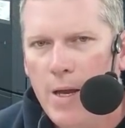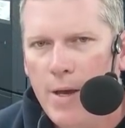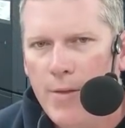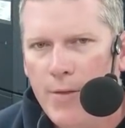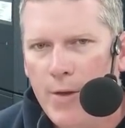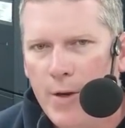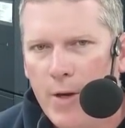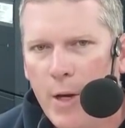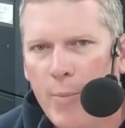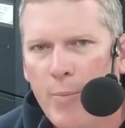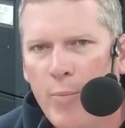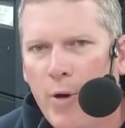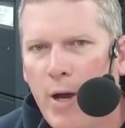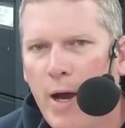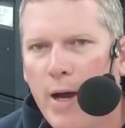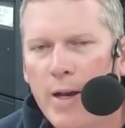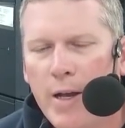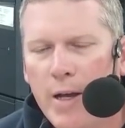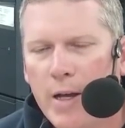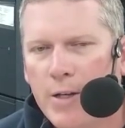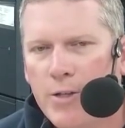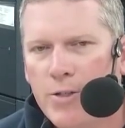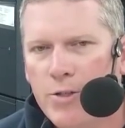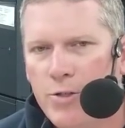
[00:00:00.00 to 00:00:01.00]
that our
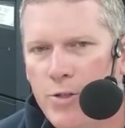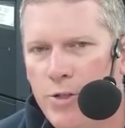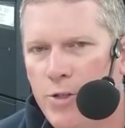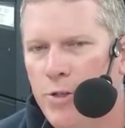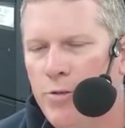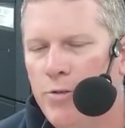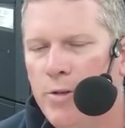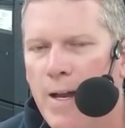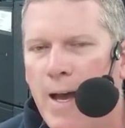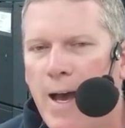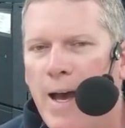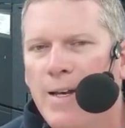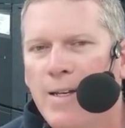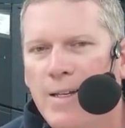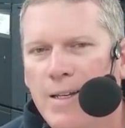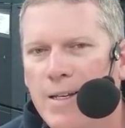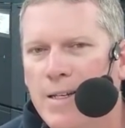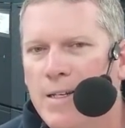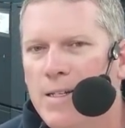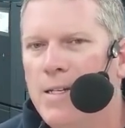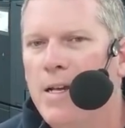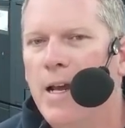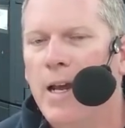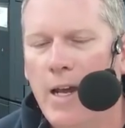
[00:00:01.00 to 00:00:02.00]
products do not
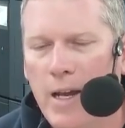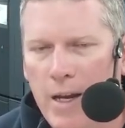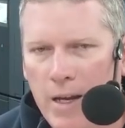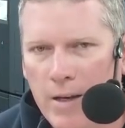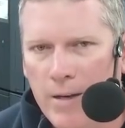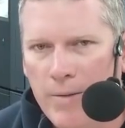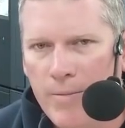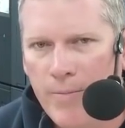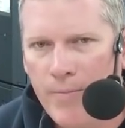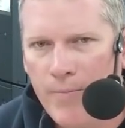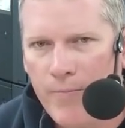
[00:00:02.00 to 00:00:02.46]
contain